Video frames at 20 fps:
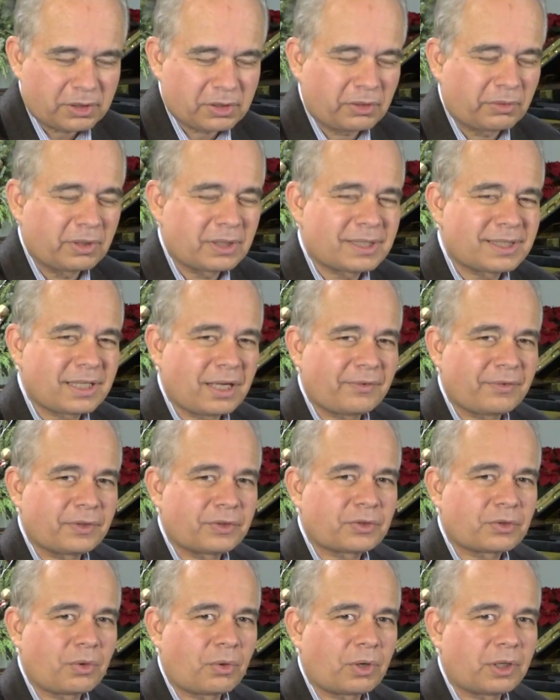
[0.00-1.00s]
So the
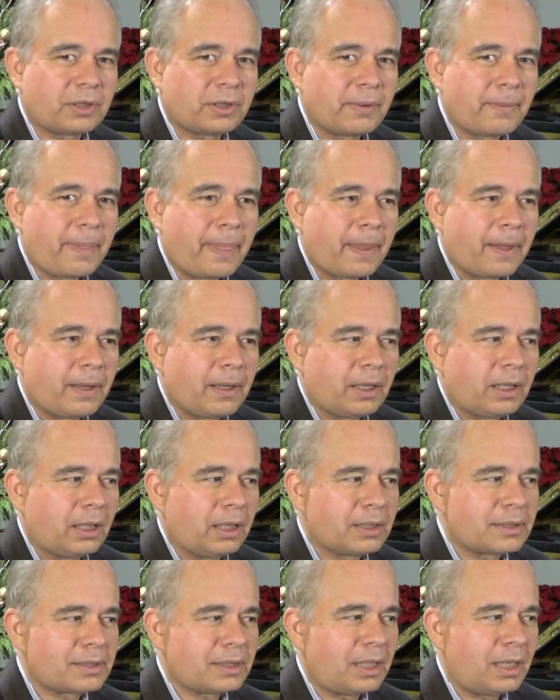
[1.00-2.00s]
7th chord
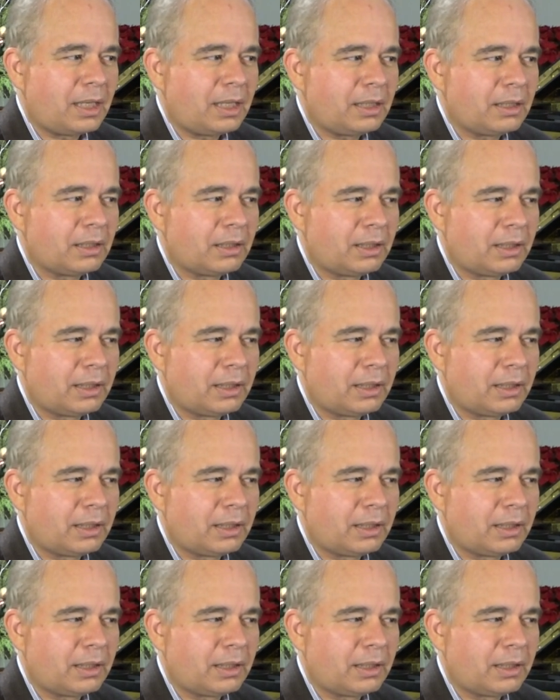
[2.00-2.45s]
is a